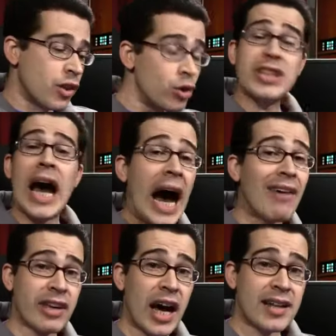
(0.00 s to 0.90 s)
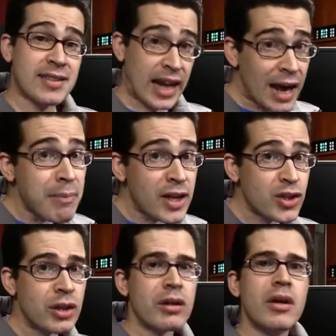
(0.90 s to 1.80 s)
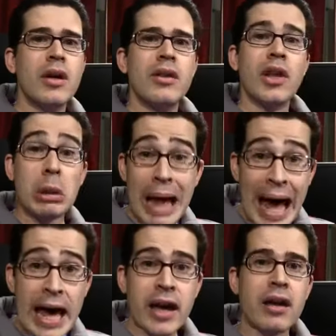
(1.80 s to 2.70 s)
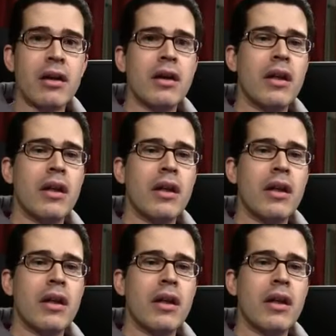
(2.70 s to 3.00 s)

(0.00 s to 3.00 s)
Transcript: those caveats that I mentioned, the lag,